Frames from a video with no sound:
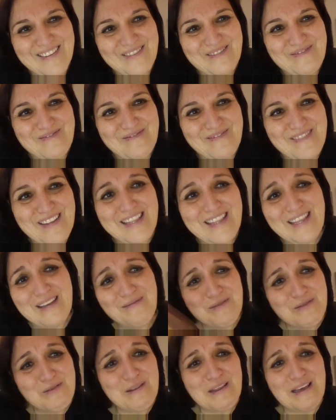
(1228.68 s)
Let so
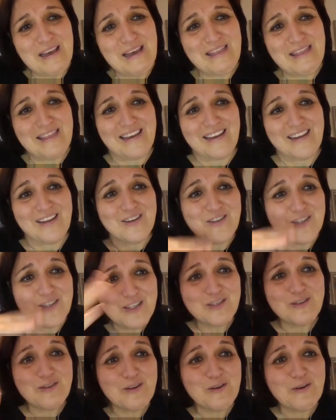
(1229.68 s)
them do their thing.
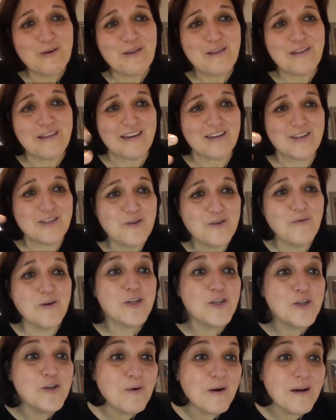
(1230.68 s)
Just do your thing. Do
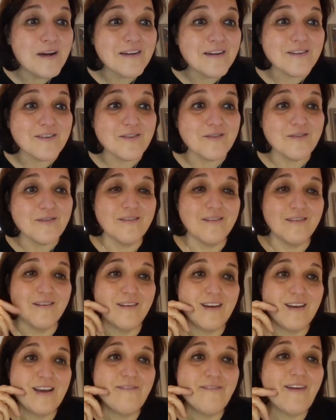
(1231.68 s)
what you want to do.
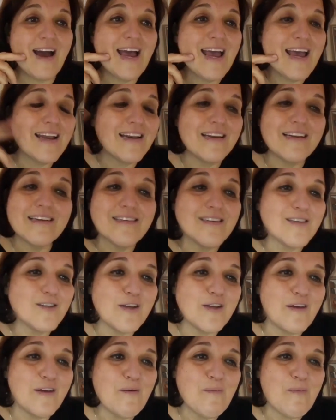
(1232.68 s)
If I had
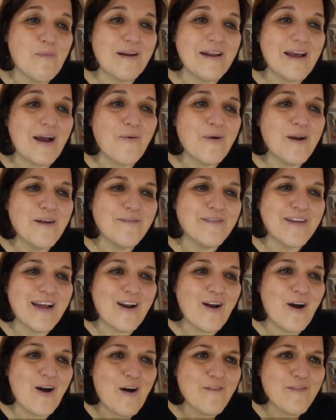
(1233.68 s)
listened to everybody, I wouldn't have
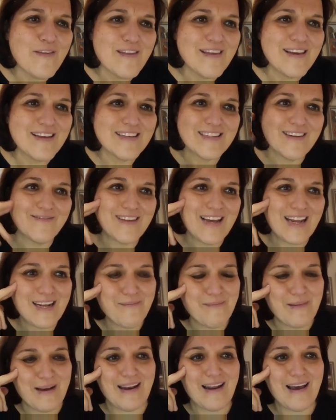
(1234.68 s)
done half the things I've
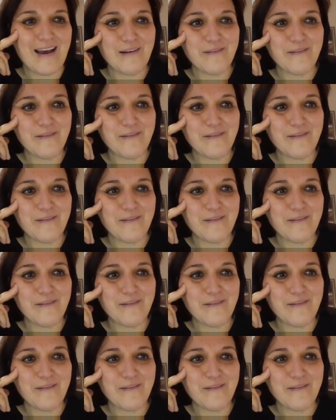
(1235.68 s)
done in my life.